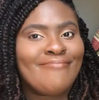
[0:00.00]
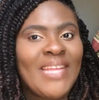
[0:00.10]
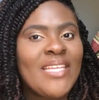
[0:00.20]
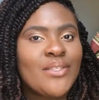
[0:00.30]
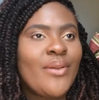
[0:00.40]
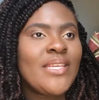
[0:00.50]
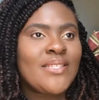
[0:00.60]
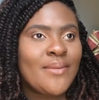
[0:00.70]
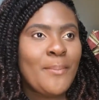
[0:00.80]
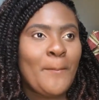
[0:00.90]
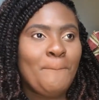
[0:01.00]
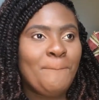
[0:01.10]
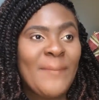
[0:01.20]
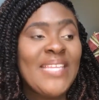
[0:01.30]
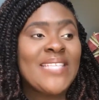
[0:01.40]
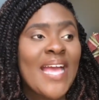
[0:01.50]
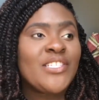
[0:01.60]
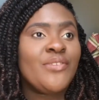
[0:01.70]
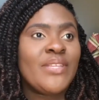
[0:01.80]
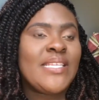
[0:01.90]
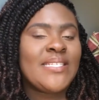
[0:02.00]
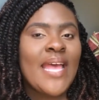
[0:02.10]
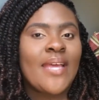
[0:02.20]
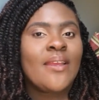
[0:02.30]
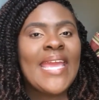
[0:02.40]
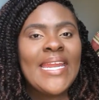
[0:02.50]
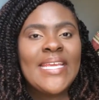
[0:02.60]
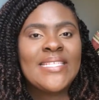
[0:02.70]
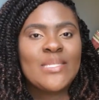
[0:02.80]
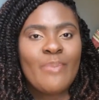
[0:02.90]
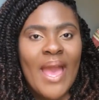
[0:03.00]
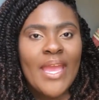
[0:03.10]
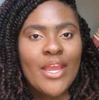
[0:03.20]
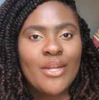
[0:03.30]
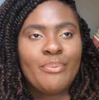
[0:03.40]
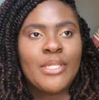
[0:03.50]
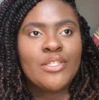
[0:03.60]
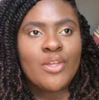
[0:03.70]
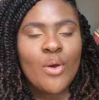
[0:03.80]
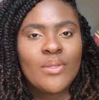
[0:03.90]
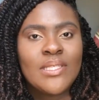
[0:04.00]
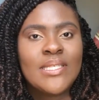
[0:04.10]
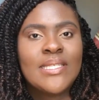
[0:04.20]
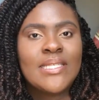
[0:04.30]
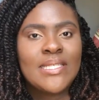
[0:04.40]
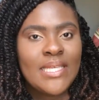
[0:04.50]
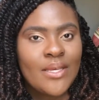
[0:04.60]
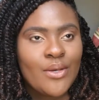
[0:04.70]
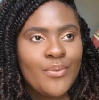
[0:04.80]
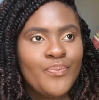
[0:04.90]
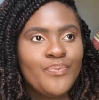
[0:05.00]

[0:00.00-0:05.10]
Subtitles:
It's crazy. It's actually really sad. Get inspired, but don't steal.